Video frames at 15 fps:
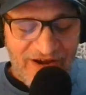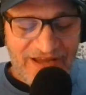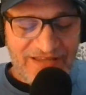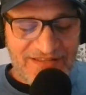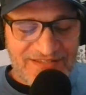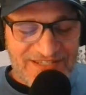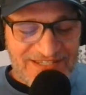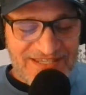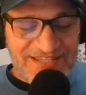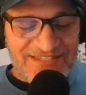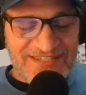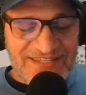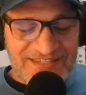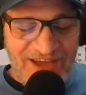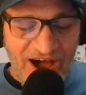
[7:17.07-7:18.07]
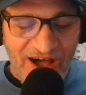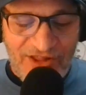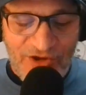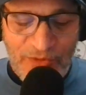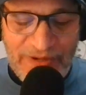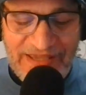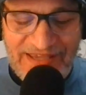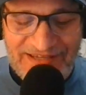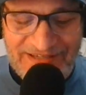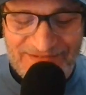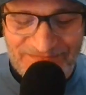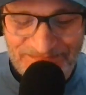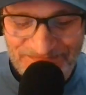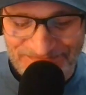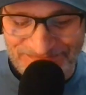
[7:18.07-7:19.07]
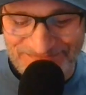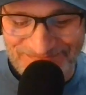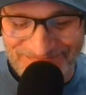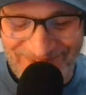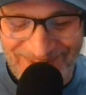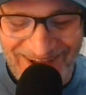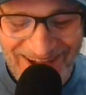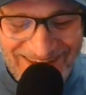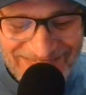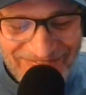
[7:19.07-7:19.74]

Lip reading: All right, since it's Halloween, I